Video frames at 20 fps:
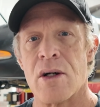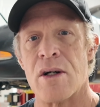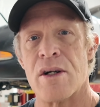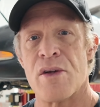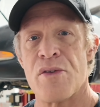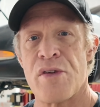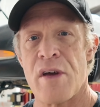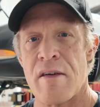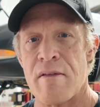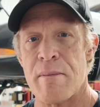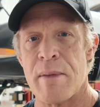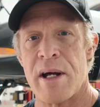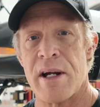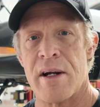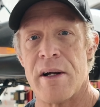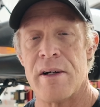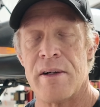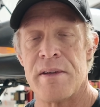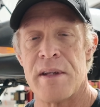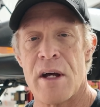Car does have
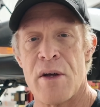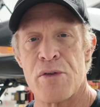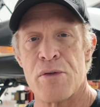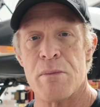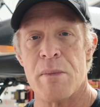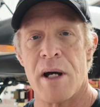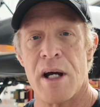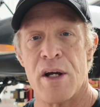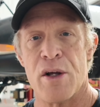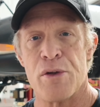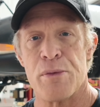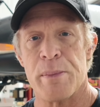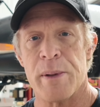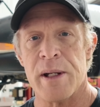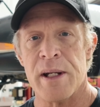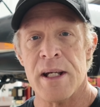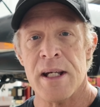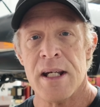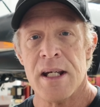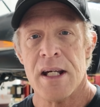about 100,000 miles,
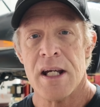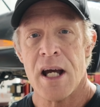but